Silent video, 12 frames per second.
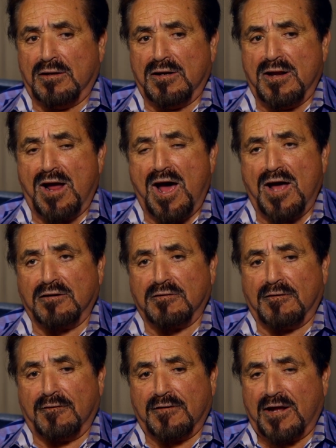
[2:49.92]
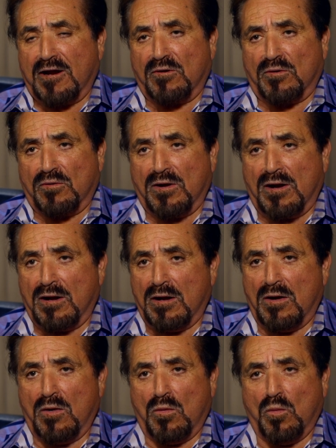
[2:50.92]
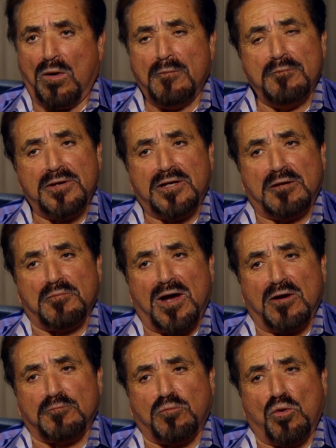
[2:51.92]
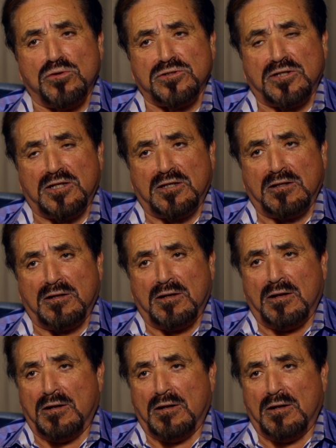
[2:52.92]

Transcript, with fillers: not care one bit about poisoning